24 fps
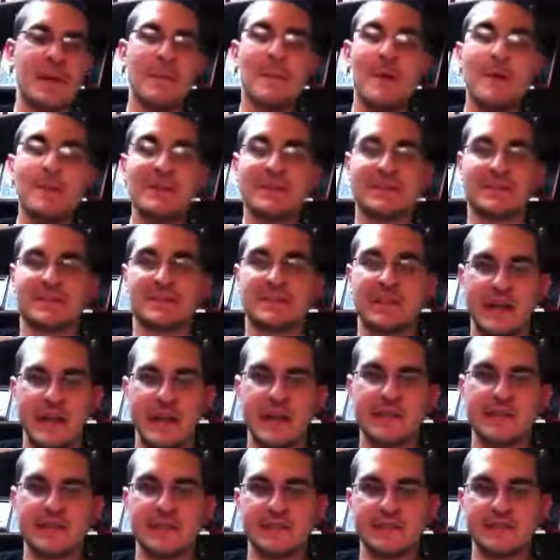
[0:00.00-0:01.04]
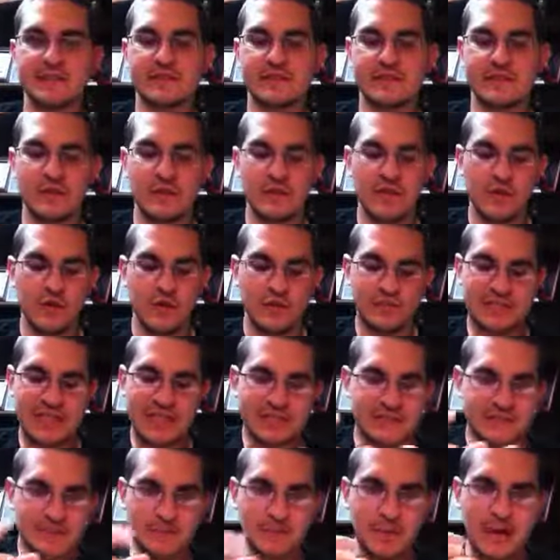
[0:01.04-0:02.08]
maybe a scientist who
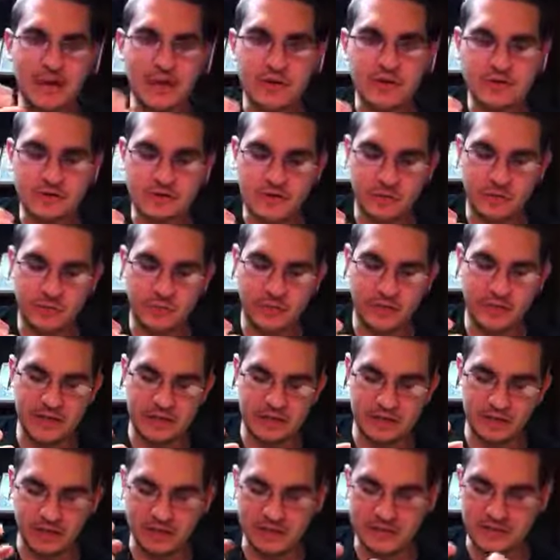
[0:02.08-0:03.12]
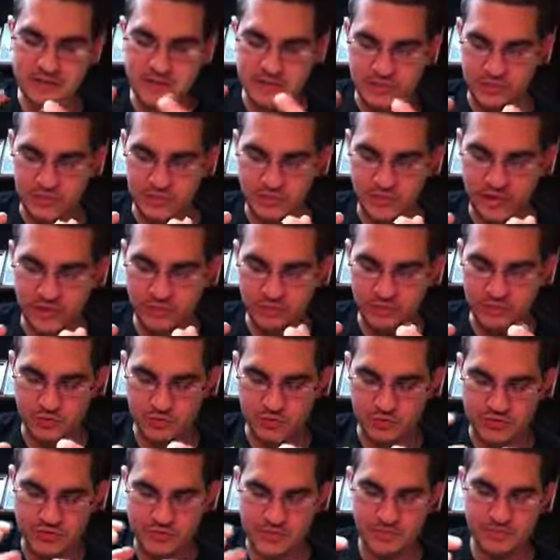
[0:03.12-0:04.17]
takes a microscope and, and looks at the germs
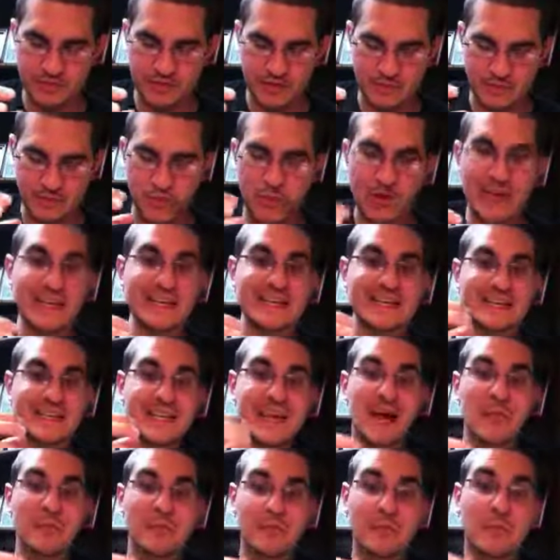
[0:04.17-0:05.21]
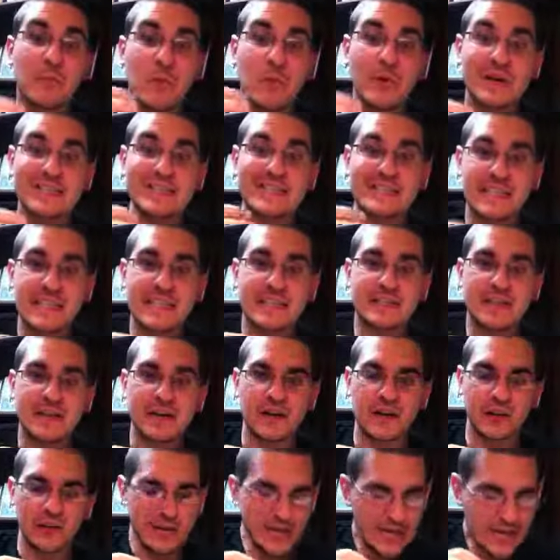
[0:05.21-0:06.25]
or something more in depth, more in
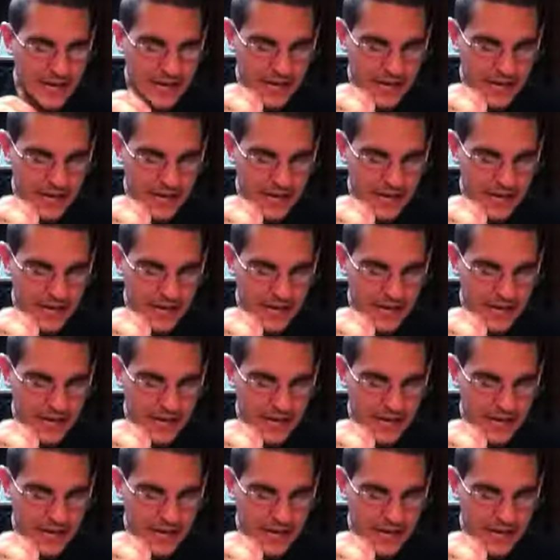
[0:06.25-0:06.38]
detail,